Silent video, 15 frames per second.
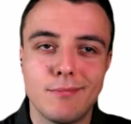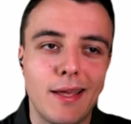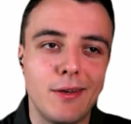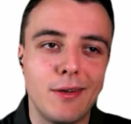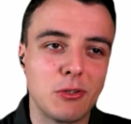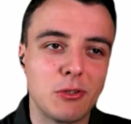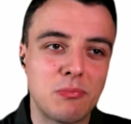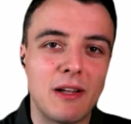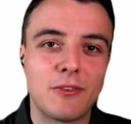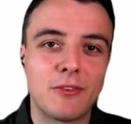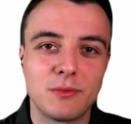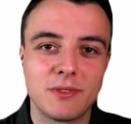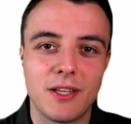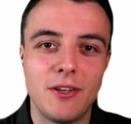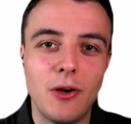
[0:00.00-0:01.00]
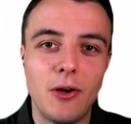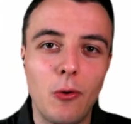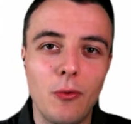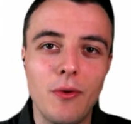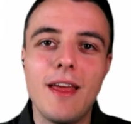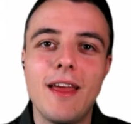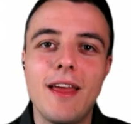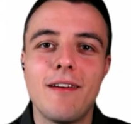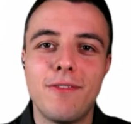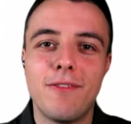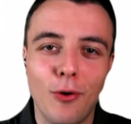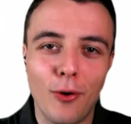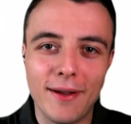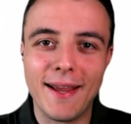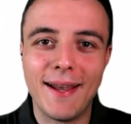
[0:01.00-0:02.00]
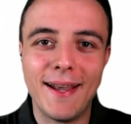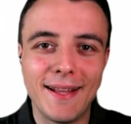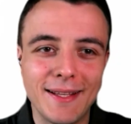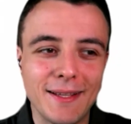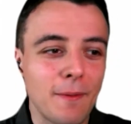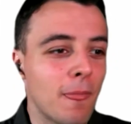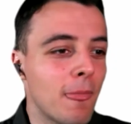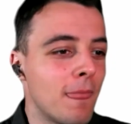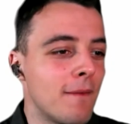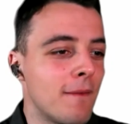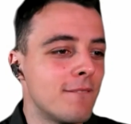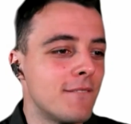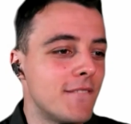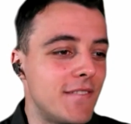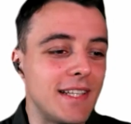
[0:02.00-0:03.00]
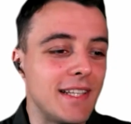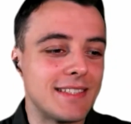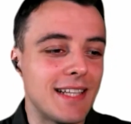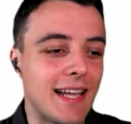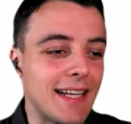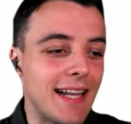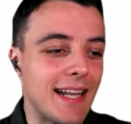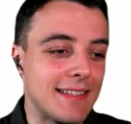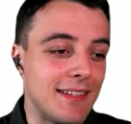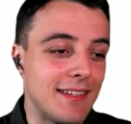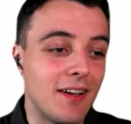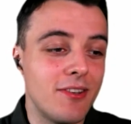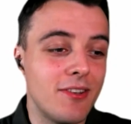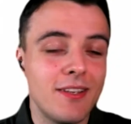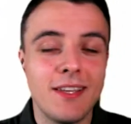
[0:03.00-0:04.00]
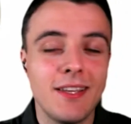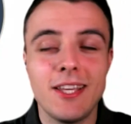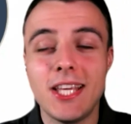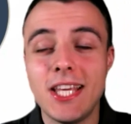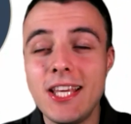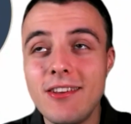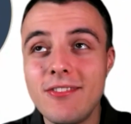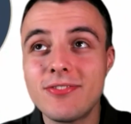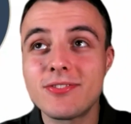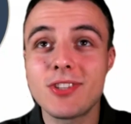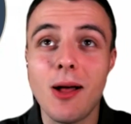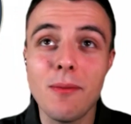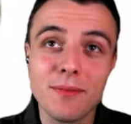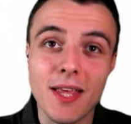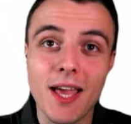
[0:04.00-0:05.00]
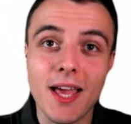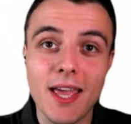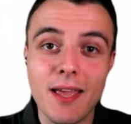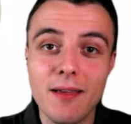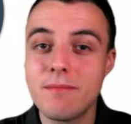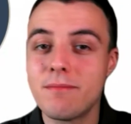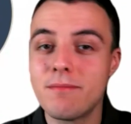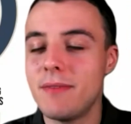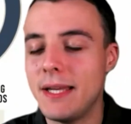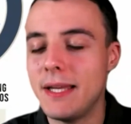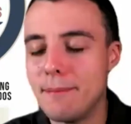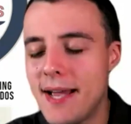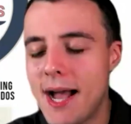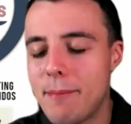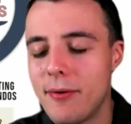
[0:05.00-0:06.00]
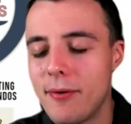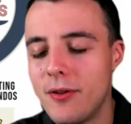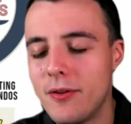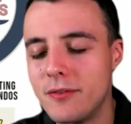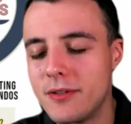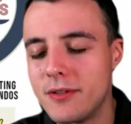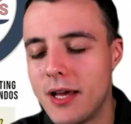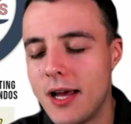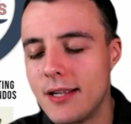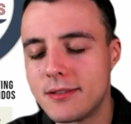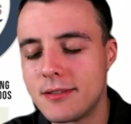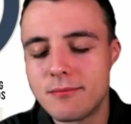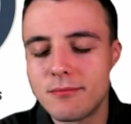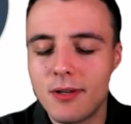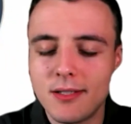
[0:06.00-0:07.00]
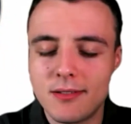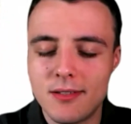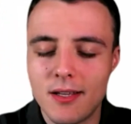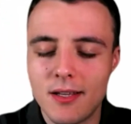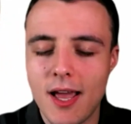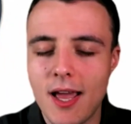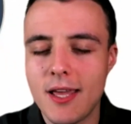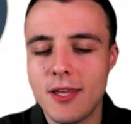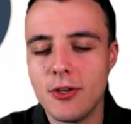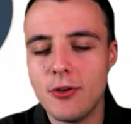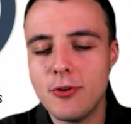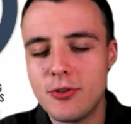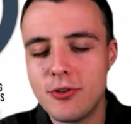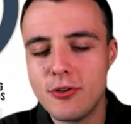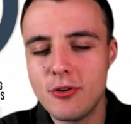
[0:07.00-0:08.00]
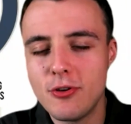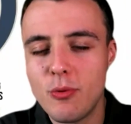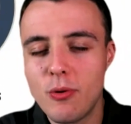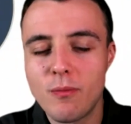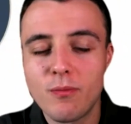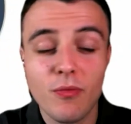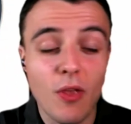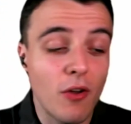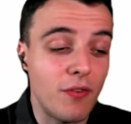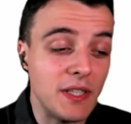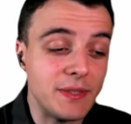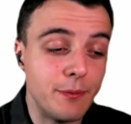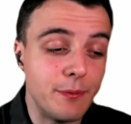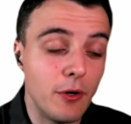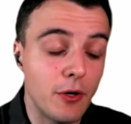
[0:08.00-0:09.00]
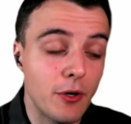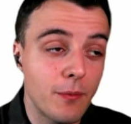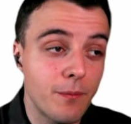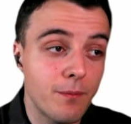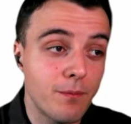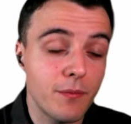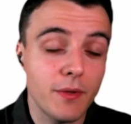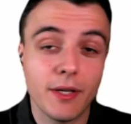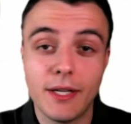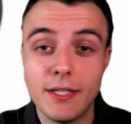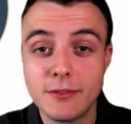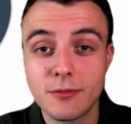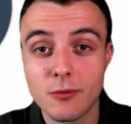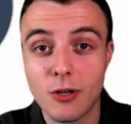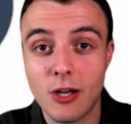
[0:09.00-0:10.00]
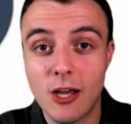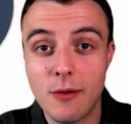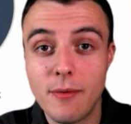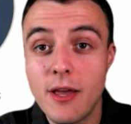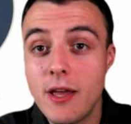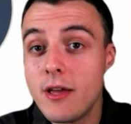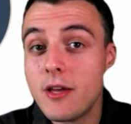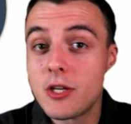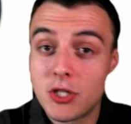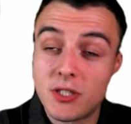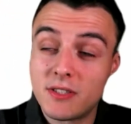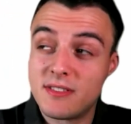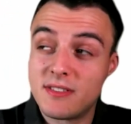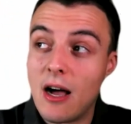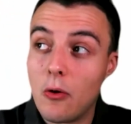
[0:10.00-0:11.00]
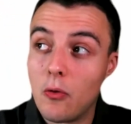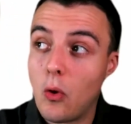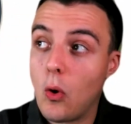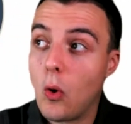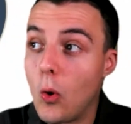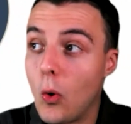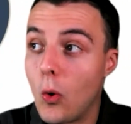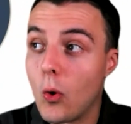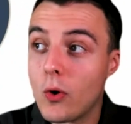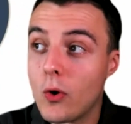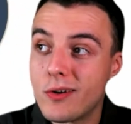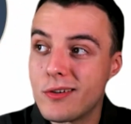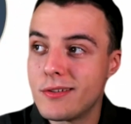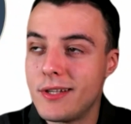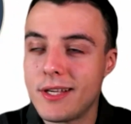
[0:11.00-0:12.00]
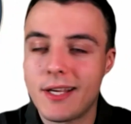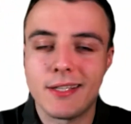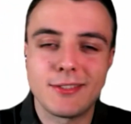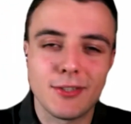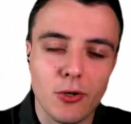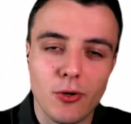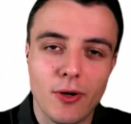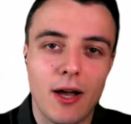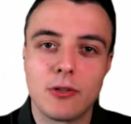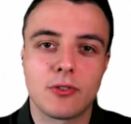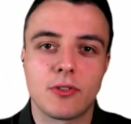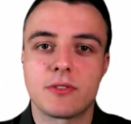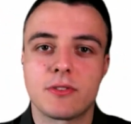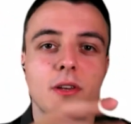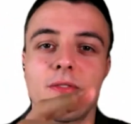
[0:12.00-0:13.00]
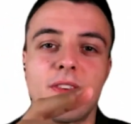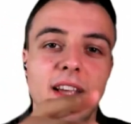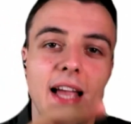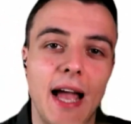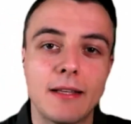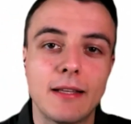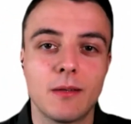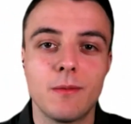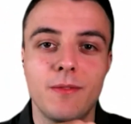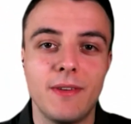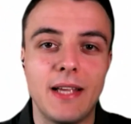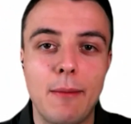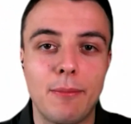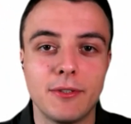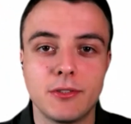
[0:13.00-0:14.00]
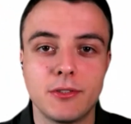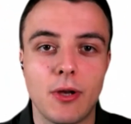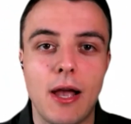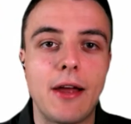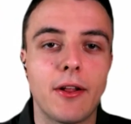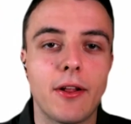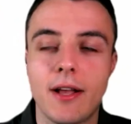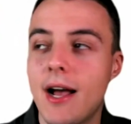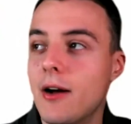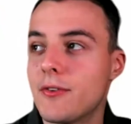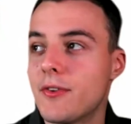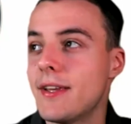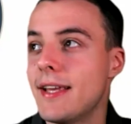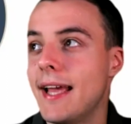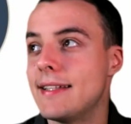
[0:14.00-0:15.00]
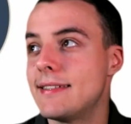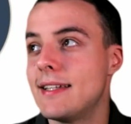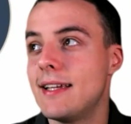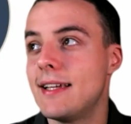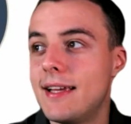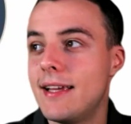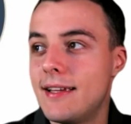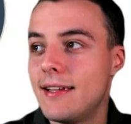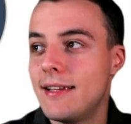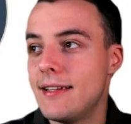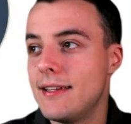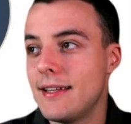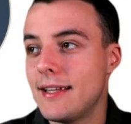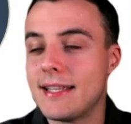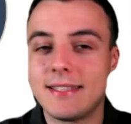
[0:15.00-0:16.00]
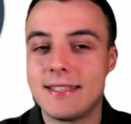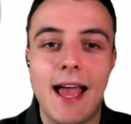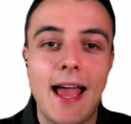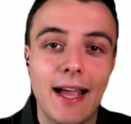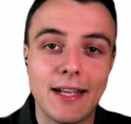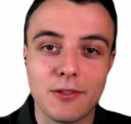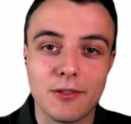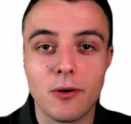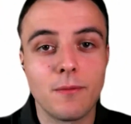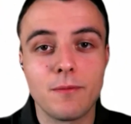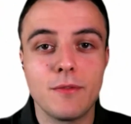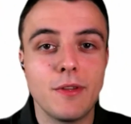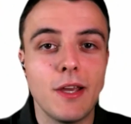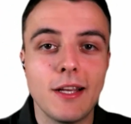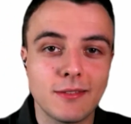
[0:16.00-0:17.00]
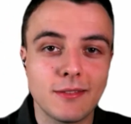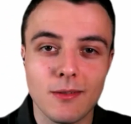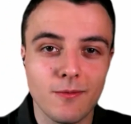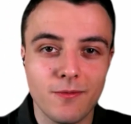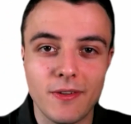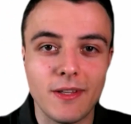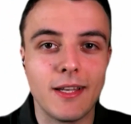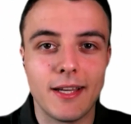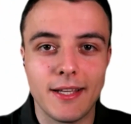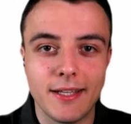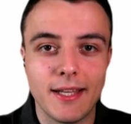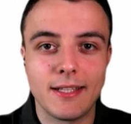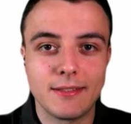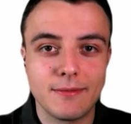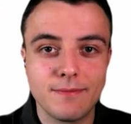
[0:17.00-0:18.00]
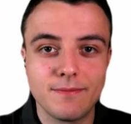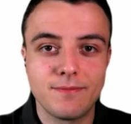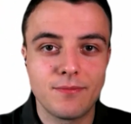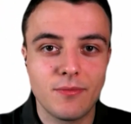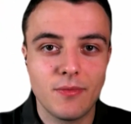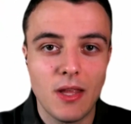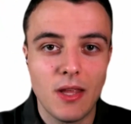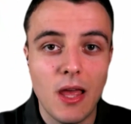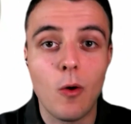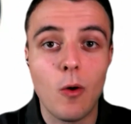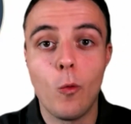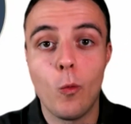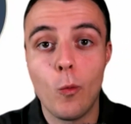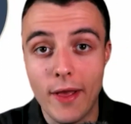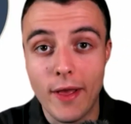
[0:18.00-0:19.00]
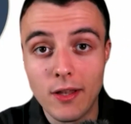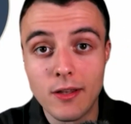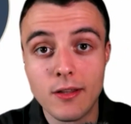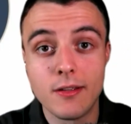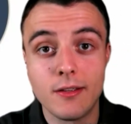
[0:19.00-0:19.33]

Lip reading: those platforms are known for getting things like that done. If someday it may happen that, let's say, hey, YouTube, Facebook, Instagram shuts down, or they cancel your account, or something happens, your ad account gets hacked or something like that. Well,